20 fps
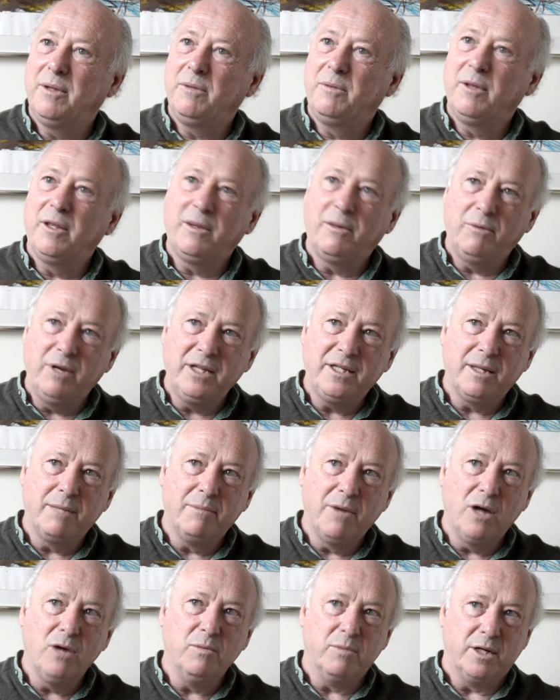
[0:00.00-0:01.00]
there is a
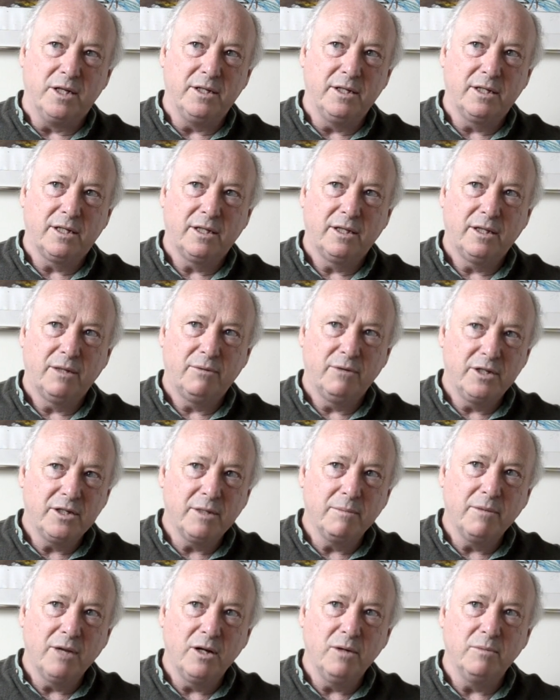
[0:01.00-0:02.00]

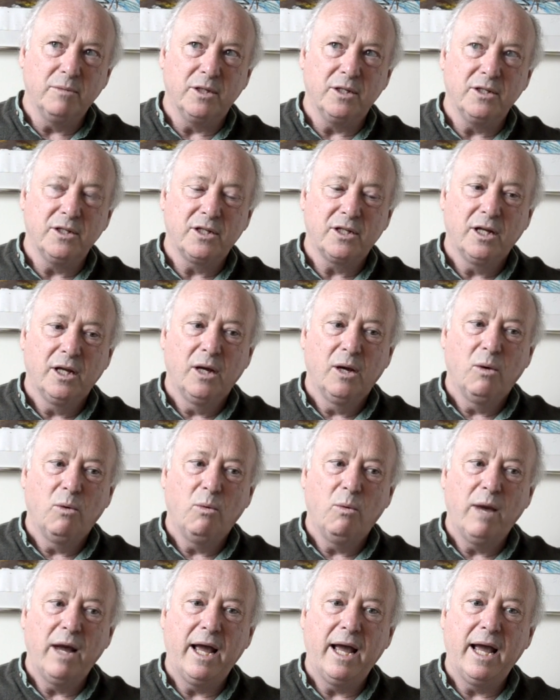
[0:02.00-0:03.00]
moment
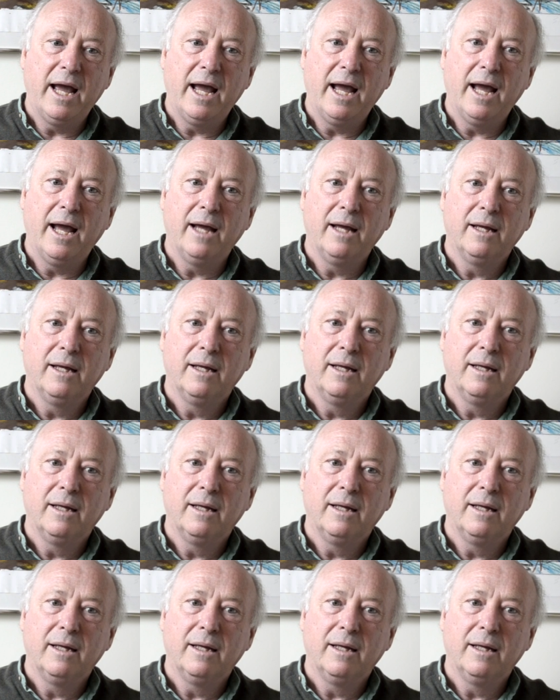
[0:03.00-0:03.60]
where